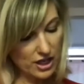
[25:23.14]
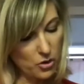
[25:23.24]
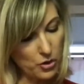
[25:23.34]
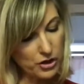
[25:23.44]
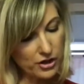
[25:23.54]
a
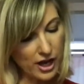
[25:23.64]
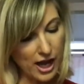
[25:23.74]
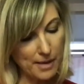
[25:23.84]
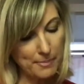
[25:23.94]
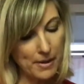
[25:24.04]
1/4
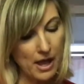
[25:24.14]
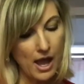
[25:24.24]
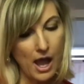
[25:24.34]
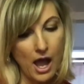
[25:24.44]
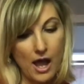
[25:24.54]
cup
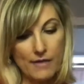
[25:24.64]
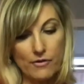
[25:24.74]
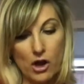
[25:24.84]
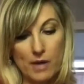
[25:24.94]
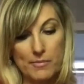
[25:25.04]
of
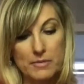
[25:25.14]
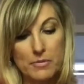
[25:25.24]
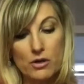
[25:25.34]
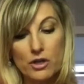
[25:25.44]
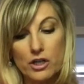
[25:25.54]
almond
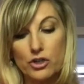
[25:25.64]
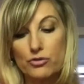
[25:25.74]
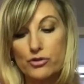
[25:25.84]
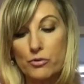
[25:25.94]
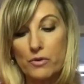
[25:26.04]
milk.
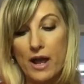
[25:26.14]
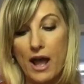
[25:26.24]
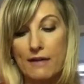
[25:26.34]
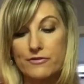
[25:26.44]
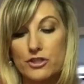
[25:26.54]
You don't
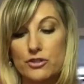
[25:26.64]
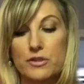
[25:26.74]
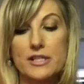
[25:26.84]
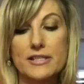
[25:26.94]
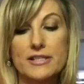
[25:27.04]
have to do
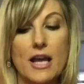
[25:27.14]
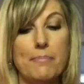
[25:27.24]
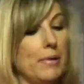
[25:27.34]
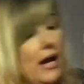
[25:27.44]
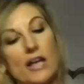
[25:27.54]
this step,
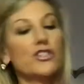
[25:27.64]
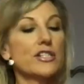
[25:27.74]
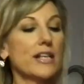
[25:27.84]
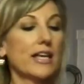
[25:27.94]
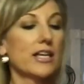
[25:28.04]
but I
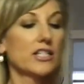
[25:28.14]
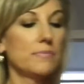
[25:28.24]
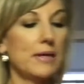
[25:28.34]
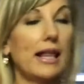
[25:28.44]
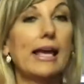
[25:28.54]
just like it to
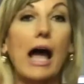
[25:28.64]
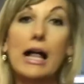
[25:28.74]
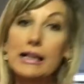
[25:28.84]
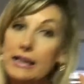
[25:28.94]
be like a